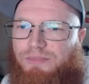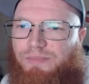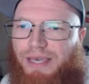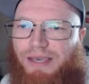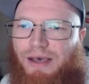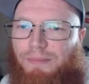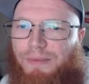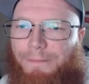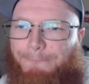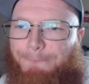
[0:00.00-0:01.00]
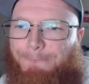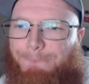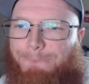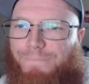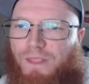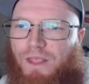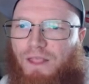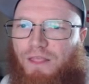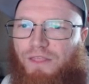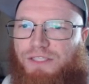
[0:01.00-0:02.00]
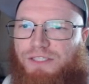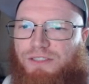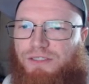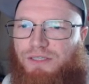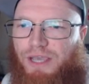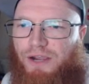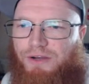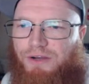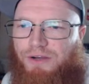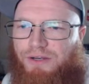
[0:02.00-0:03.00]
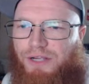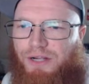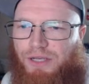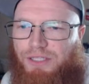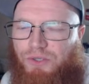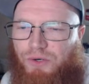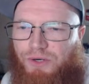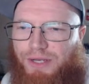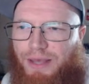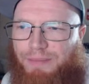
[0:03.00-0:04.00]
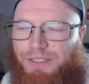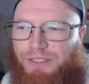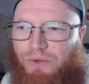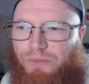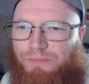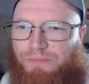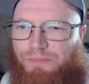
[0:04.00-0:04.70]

up this character here, the Contorted Epitome.